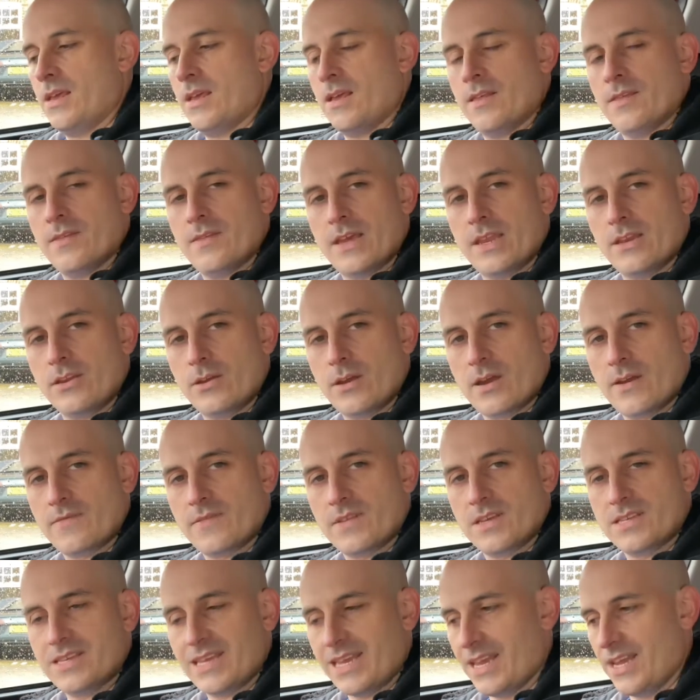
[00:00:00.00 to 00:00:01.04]
Then you have
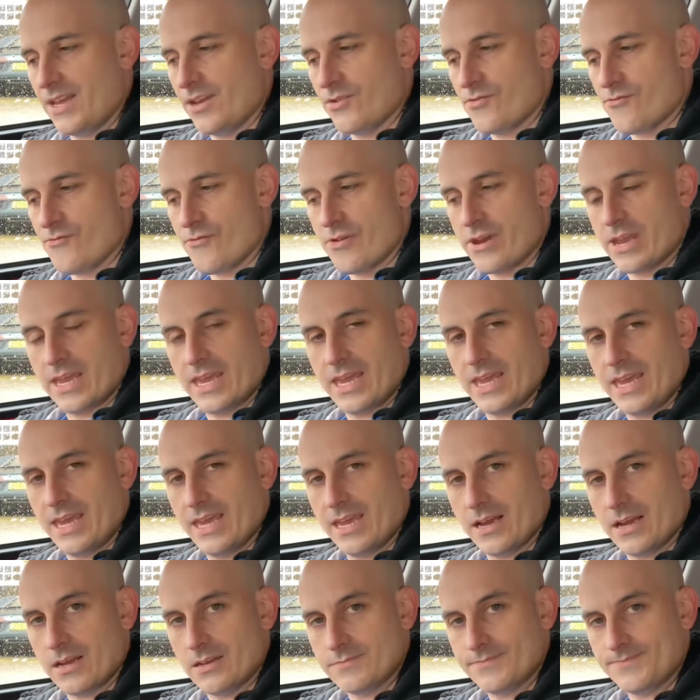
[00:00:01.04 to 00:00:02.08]
this inner ring
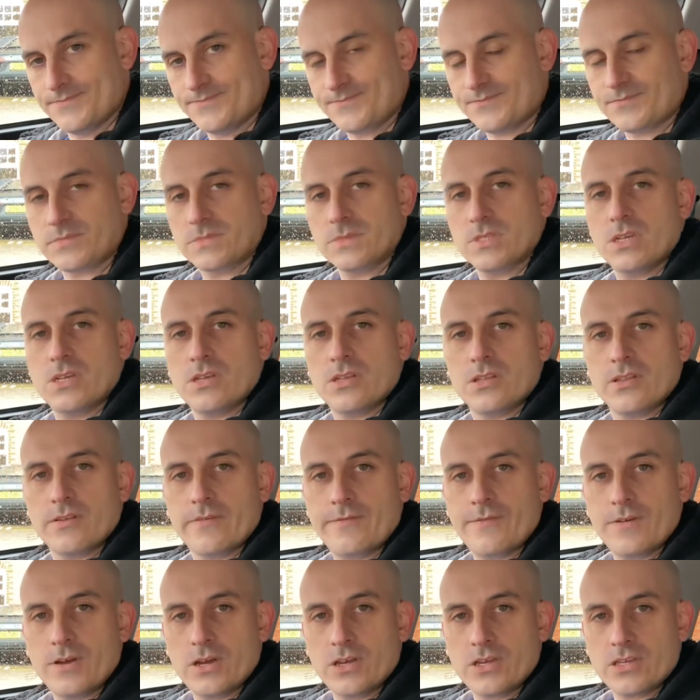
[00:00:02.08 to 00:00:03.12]
here. The
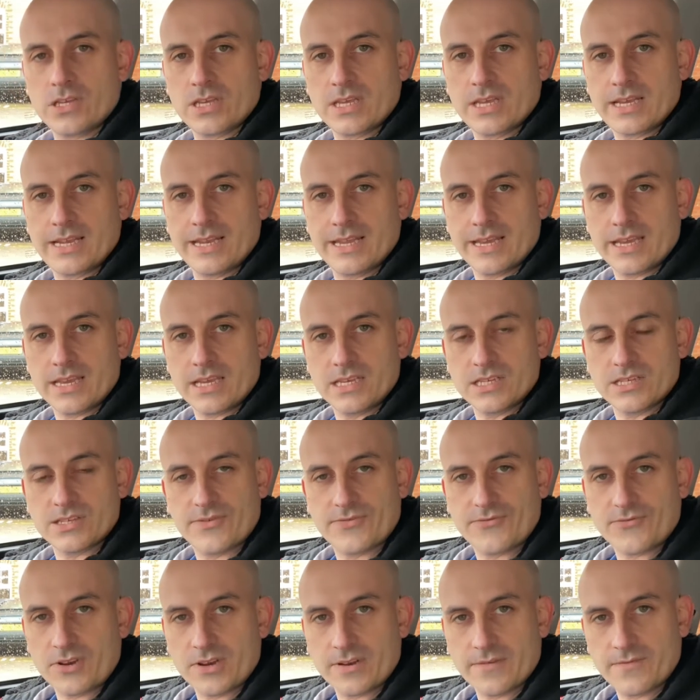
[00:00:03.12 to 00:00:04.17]
first click is the
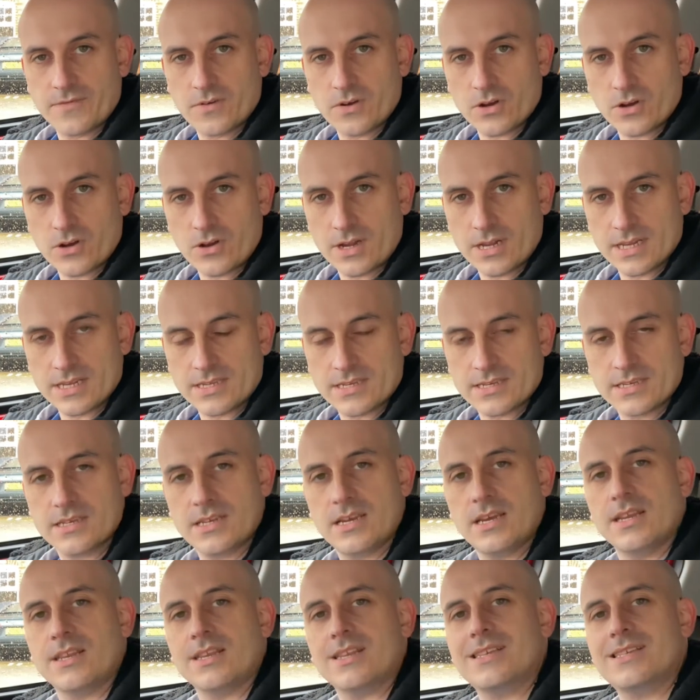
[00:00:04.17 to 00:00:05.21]
front fog lights,
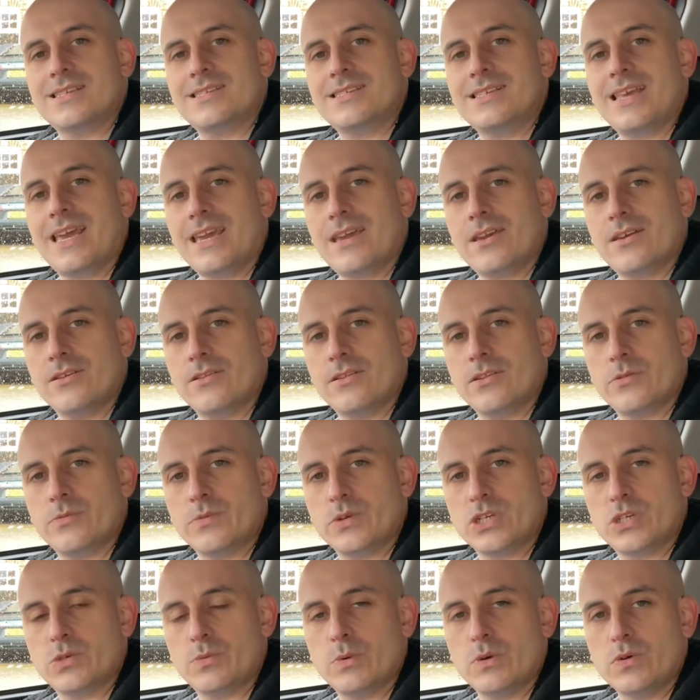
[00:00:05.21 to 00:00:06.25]
and the second,
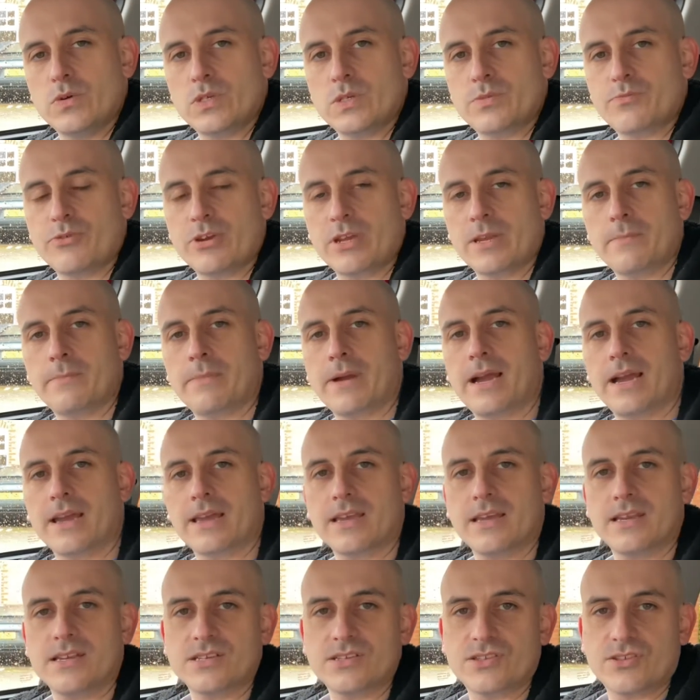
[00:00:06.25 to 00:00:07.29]
which will spring
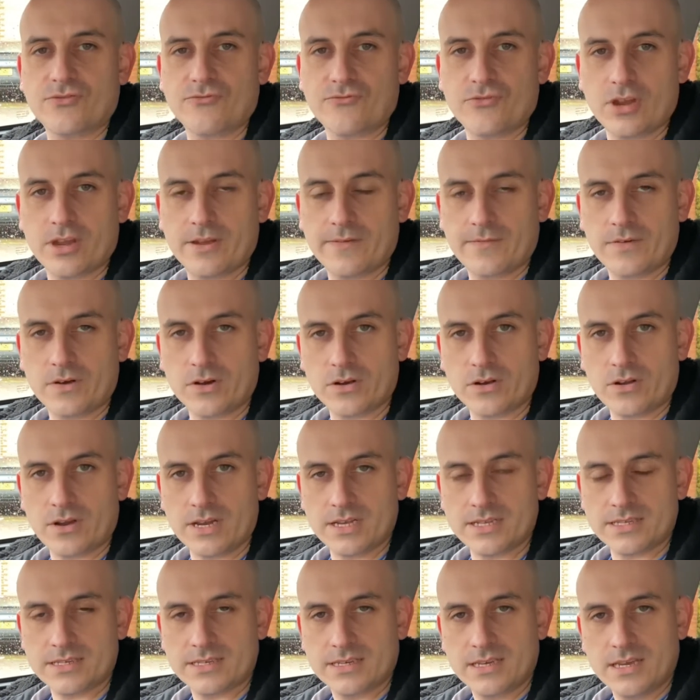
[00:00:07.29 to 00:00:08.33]
back, is the rear fog lights.